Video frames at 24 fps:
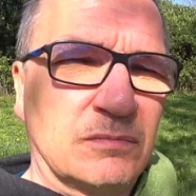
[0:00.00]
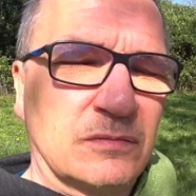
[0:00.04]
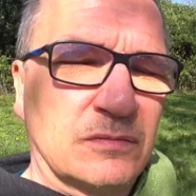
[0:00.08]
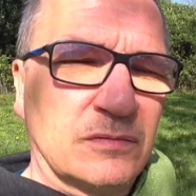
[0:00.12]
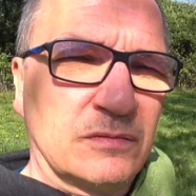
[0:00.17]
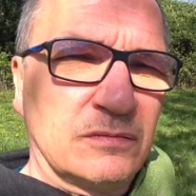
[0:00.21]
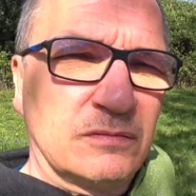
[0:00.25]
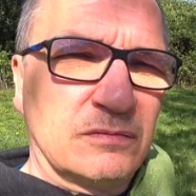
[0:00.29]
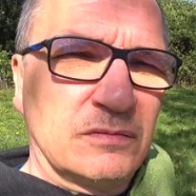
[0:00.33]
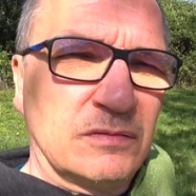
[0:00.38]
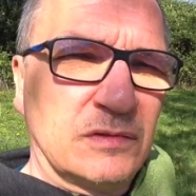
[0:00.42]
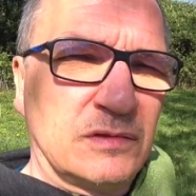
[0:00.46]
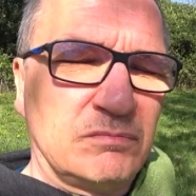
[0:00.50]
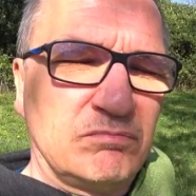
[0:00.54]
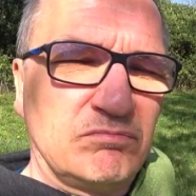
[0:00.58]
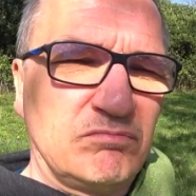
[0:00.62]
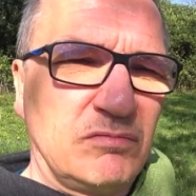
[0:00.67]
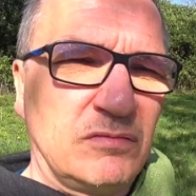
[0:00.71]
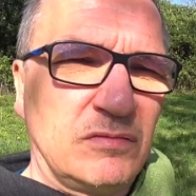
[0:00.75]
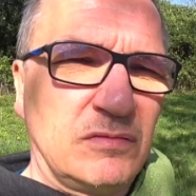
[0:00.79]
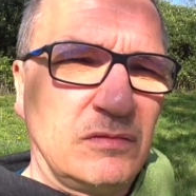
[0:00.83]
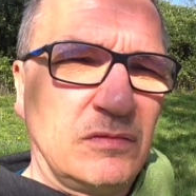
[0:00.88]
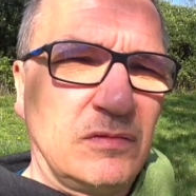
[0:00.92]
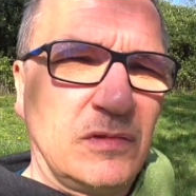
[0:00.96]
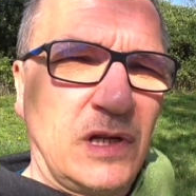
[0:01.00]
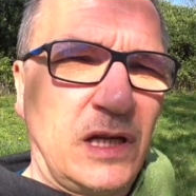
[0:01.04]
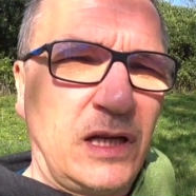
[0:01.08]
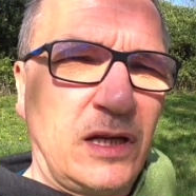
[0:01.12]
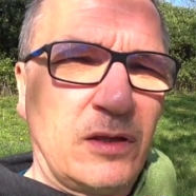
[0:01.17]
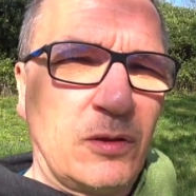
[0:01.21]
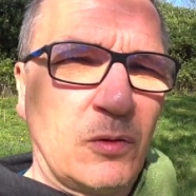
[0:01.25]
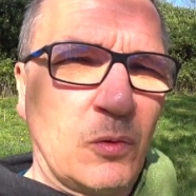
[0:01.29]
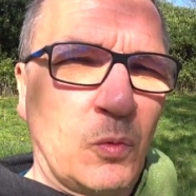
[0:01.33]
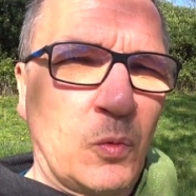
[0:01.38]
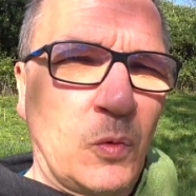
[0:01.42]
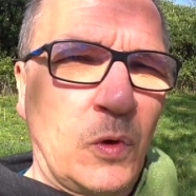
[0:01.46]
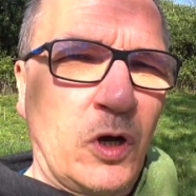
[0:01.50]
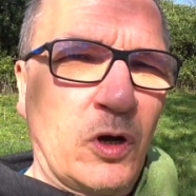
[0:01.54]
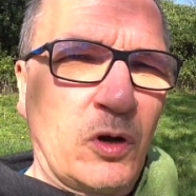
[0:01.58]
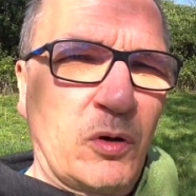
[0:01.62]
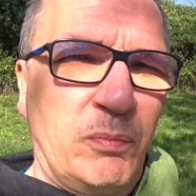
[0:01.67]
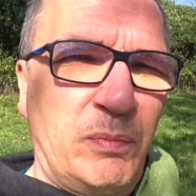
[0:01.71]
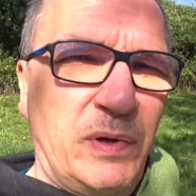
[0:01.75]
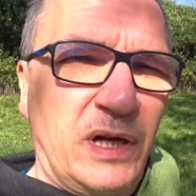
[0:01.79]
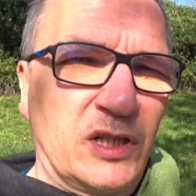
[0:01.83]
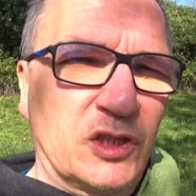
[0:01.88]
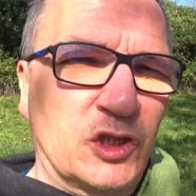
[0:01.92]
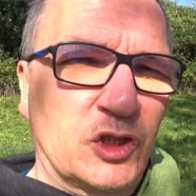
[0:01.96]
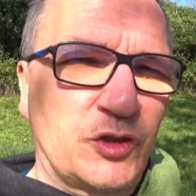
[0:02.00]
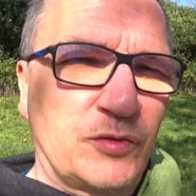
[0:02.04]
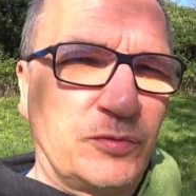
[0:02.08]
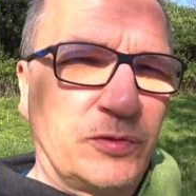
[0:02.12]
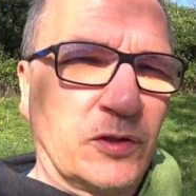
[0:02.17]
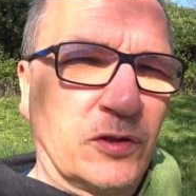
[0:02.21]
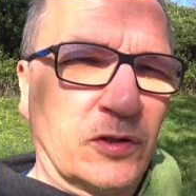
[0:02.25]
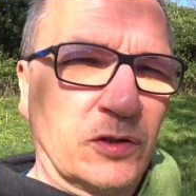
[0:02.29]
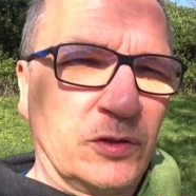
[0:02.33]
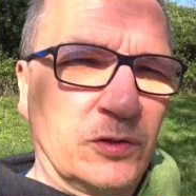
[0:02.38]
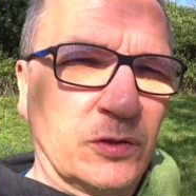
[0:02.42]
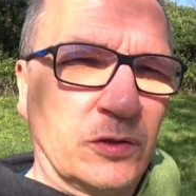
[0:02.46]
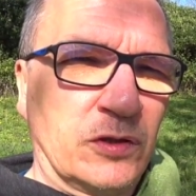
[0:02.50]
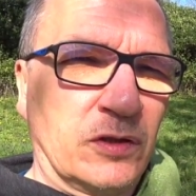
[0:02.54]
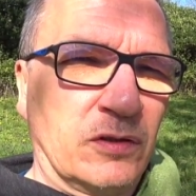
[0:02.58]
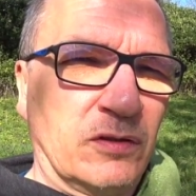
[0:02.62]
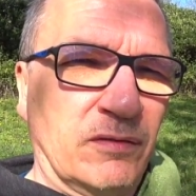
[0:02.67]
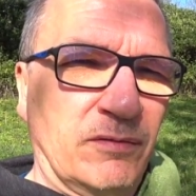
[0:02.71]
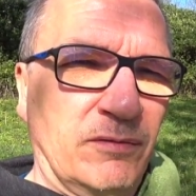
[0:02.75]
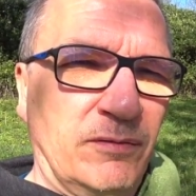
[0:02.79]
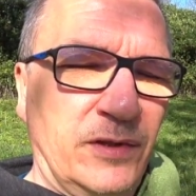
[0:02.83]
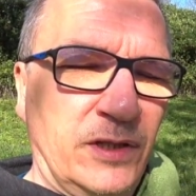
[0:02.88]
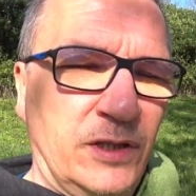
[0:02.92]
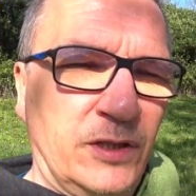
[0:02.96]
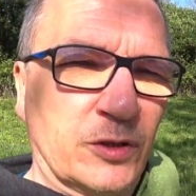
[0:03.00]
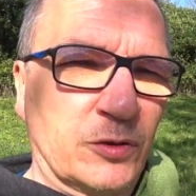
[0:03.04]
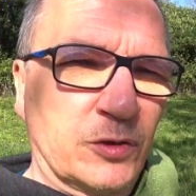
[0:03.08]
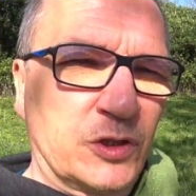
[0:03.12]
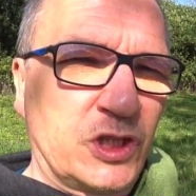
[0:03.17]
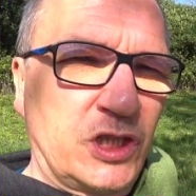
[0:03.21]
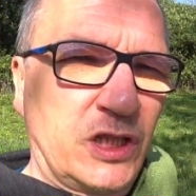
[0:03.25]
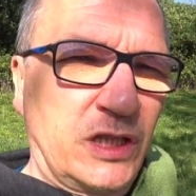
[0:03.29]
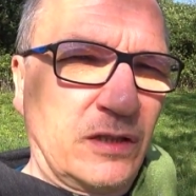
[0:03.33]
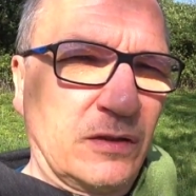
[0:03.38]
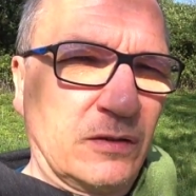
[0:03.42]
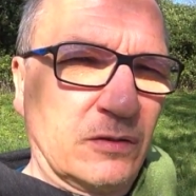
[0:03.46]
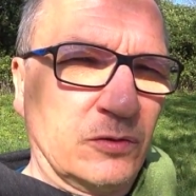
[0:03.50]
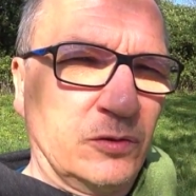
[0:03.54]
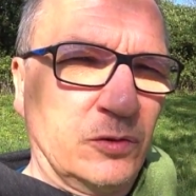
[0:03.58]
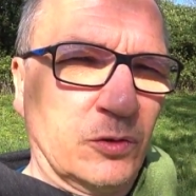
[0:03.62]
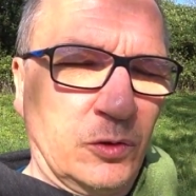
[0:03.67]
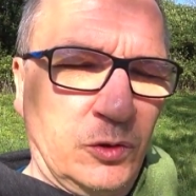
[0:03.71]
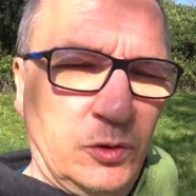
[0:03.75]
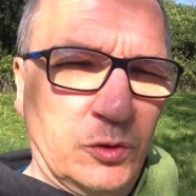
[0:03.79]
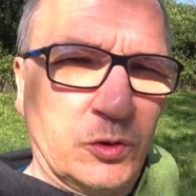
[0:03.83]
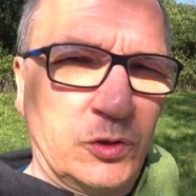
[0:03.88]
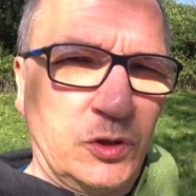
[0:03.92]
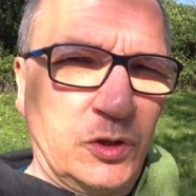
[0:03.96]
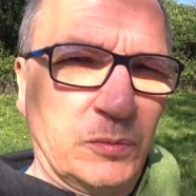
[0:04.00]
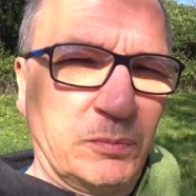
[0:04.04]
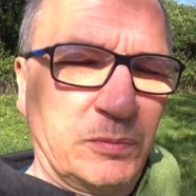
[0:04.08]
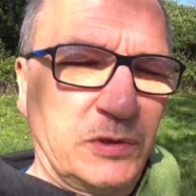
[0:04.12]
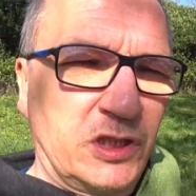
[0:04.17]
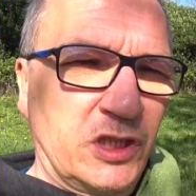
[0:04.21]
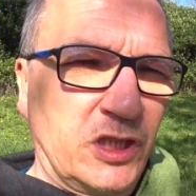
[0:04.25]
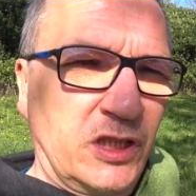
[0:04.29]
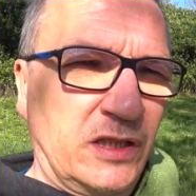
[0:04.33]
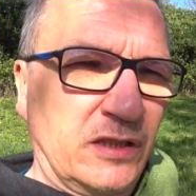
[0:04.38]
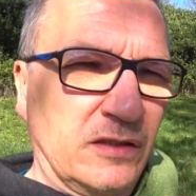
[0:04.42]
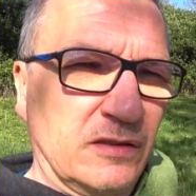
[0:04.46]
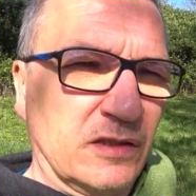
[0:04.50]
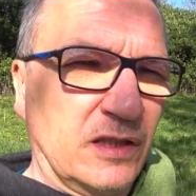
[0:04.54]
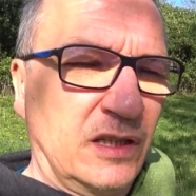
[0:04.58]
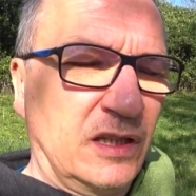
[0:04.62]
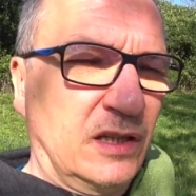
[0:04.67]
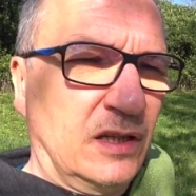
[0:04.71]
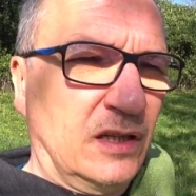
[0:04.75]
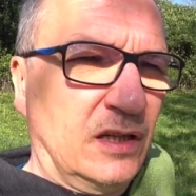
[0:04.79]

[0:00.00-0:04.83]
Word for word: mm, like the workbench for your video channel, your YouTube channel.